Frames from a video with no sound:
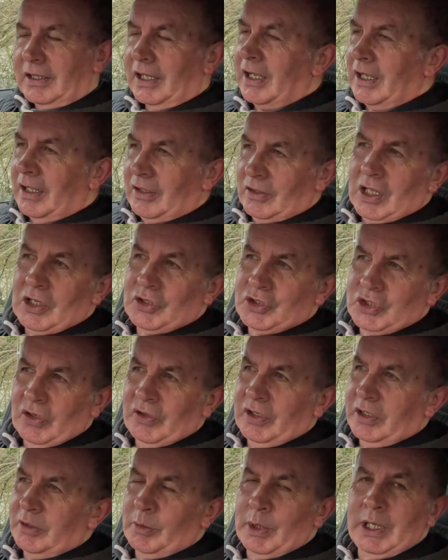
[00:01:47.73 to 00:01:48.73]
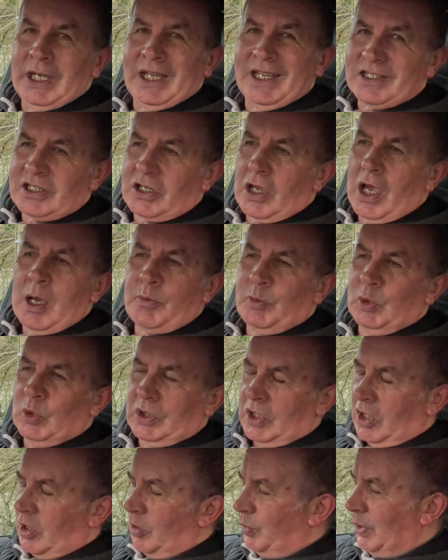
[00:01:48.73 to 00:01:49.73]
I'll show you in a minute. It's got Apple
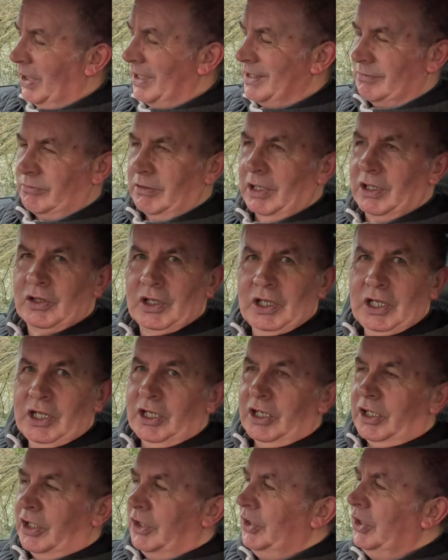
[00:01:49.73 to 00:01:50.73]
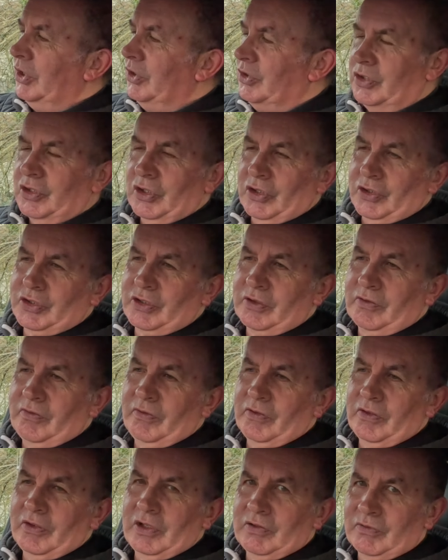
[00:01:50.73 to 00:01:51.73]
CarPlay as well, and
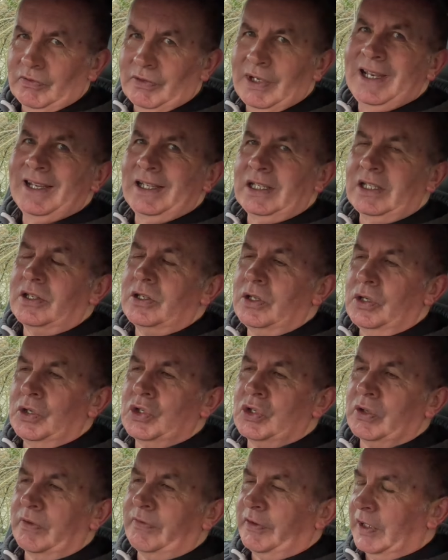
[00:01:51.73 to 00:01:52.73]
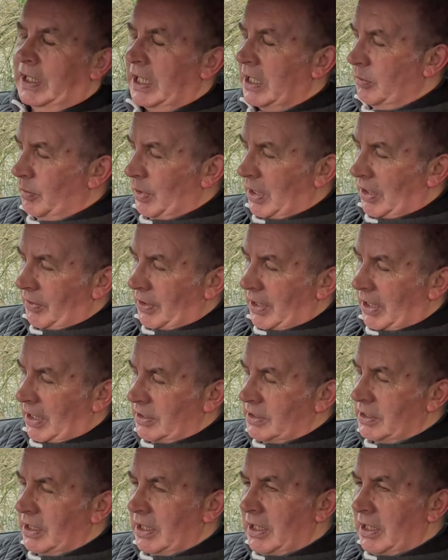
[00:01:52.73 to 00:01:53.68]
you should forget about that.